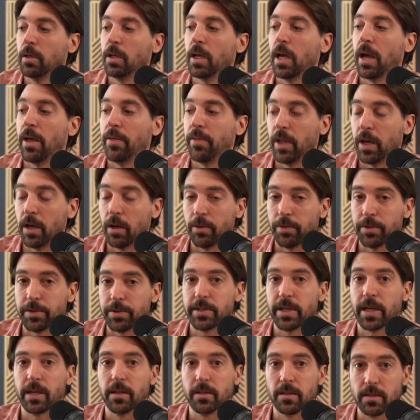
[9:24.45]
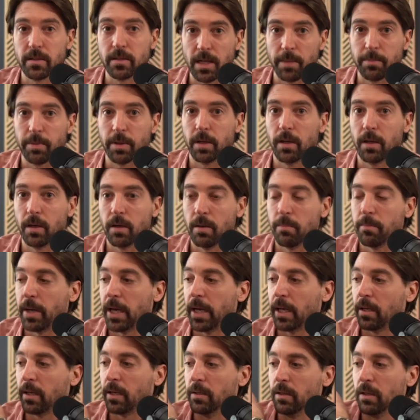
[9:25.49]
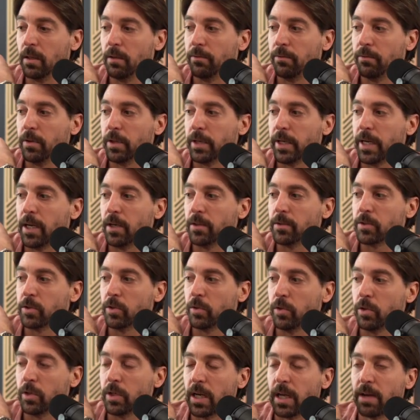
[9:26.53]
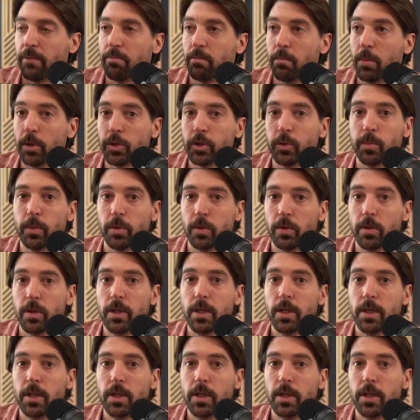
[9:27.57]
And then on the second step, it can come back and fill it out. So you can have multiple,